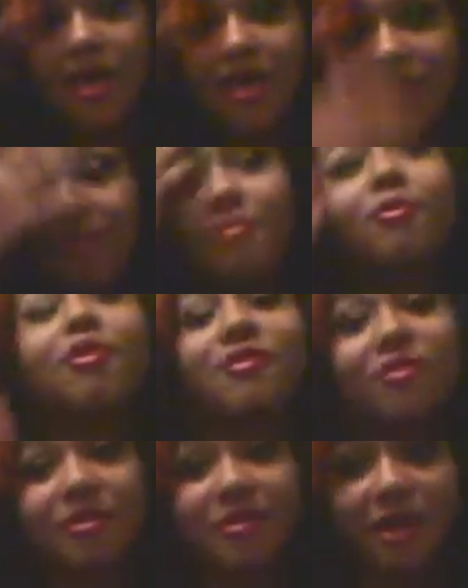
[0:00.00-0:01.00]
an award
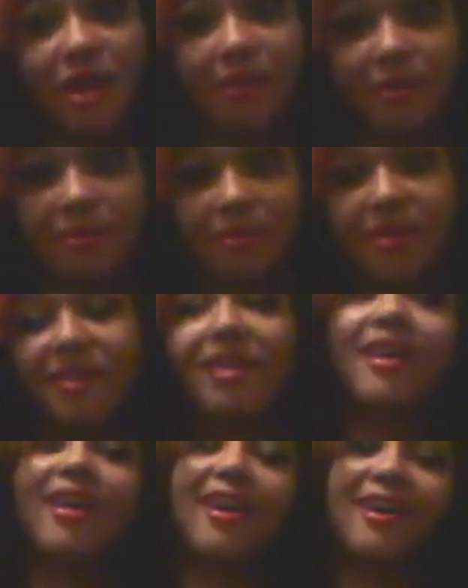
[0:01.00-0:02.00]
for his comic book,"
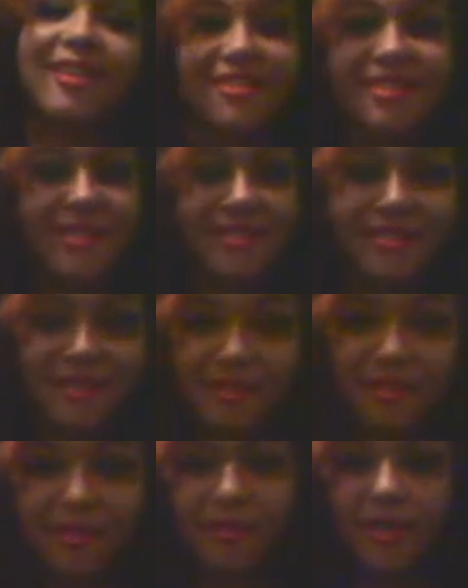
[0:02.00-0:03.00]
and I just thought
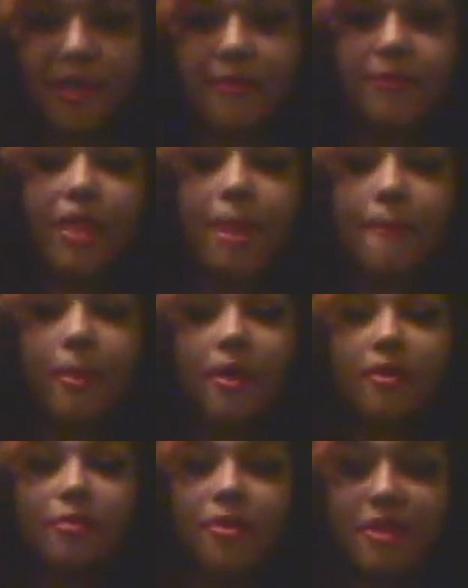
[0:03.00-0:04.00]
it was funny.
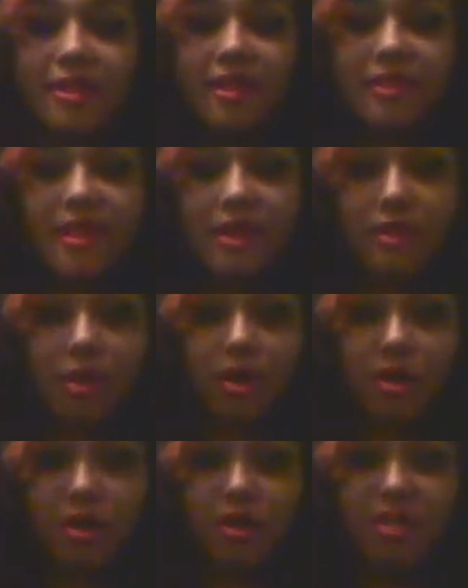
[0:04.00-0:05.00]
But really, that's
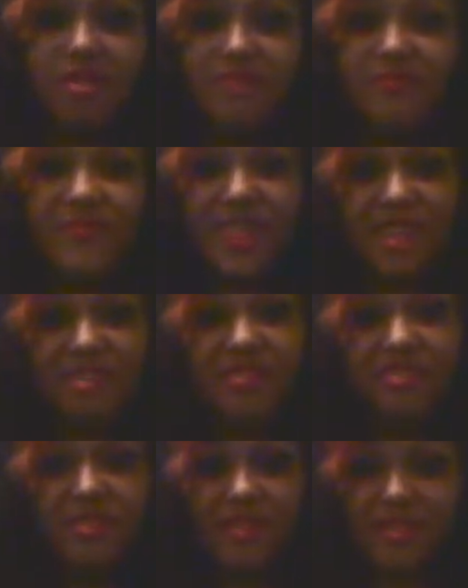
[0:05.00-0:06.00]
all the
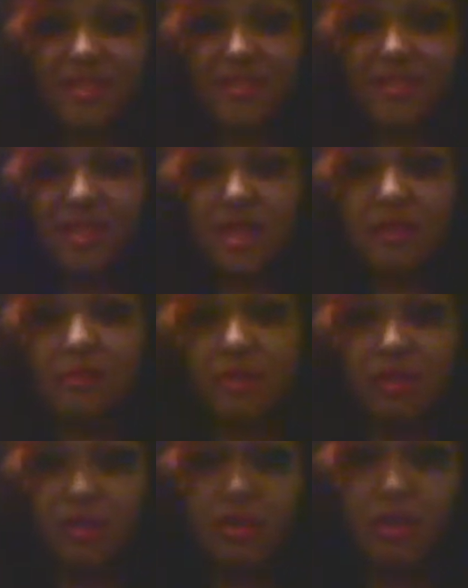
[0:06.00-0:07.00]
interview is, and I'm
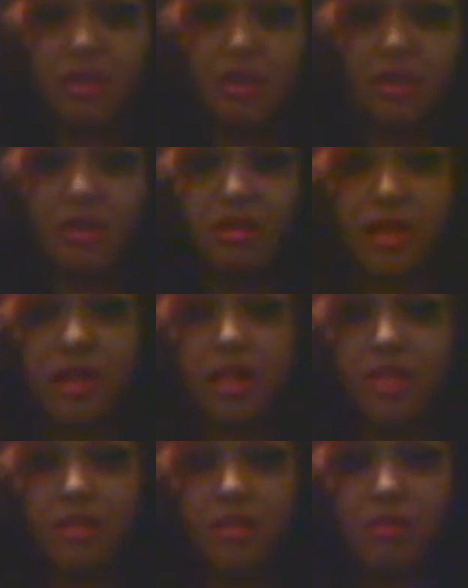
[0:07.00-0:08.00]
really sorry
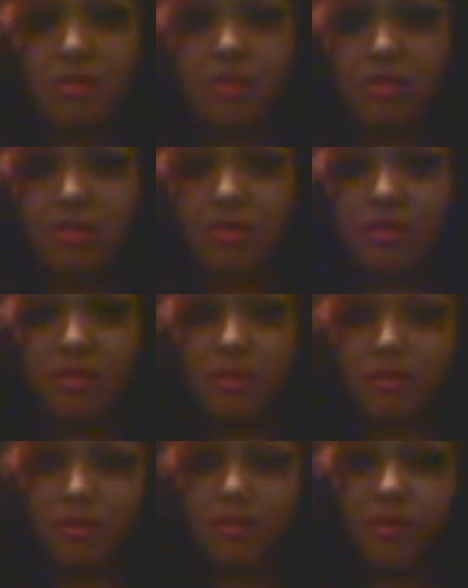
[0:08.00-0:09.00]
that
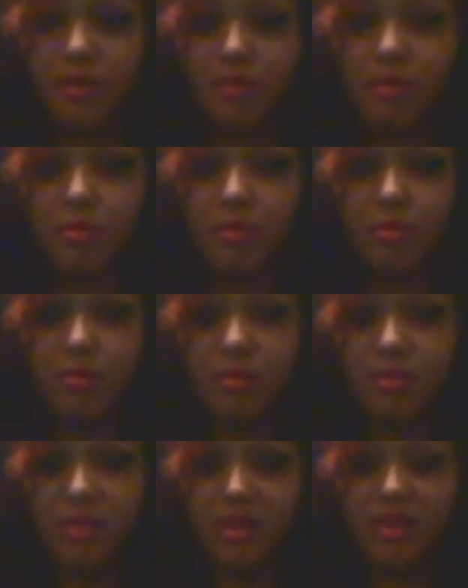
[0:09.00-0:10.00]
those of you who
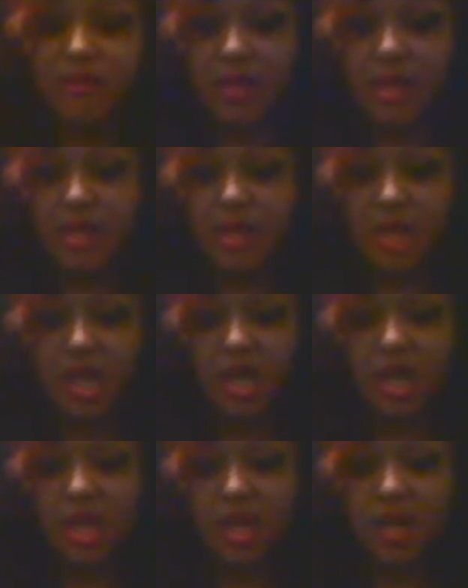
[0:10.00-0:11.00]
live in
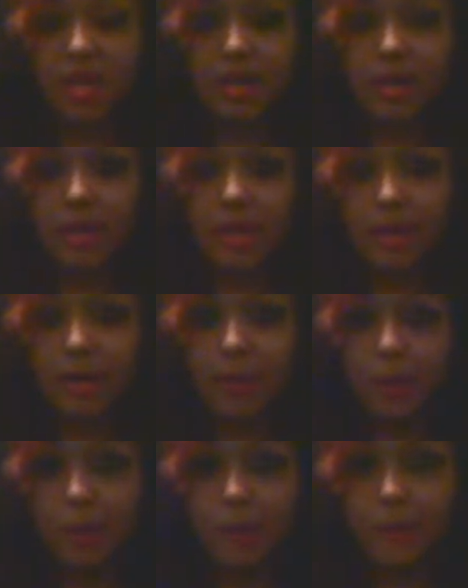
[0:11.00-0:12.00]
non
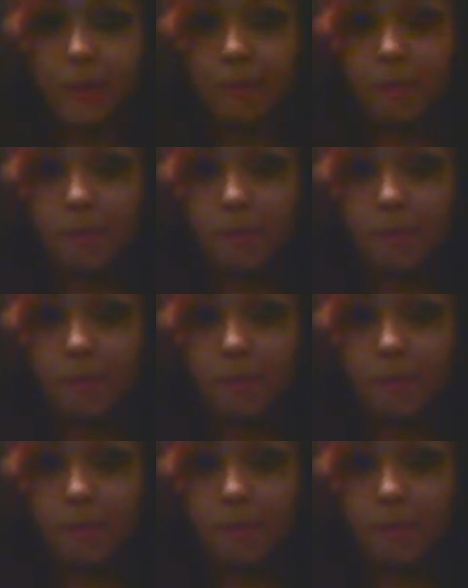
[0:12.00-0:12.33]
America